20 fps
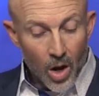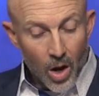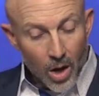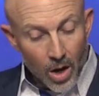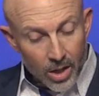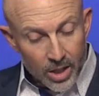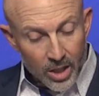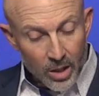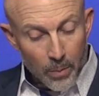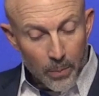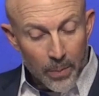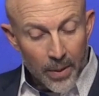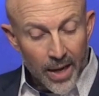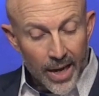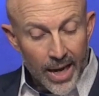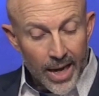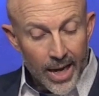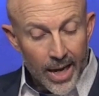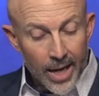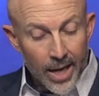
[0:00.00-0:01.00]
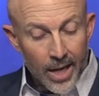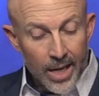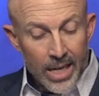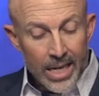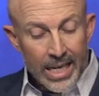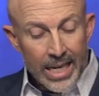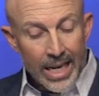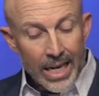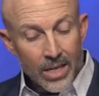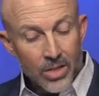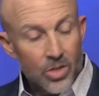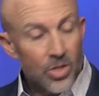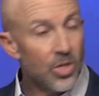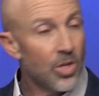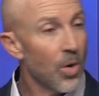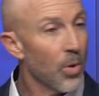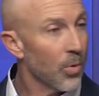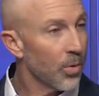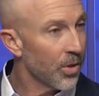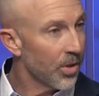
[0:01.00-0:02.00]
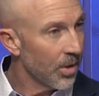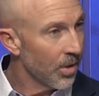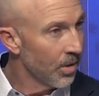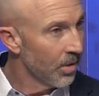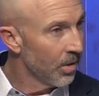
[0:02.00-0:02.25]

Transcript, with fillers: occupy, and soak.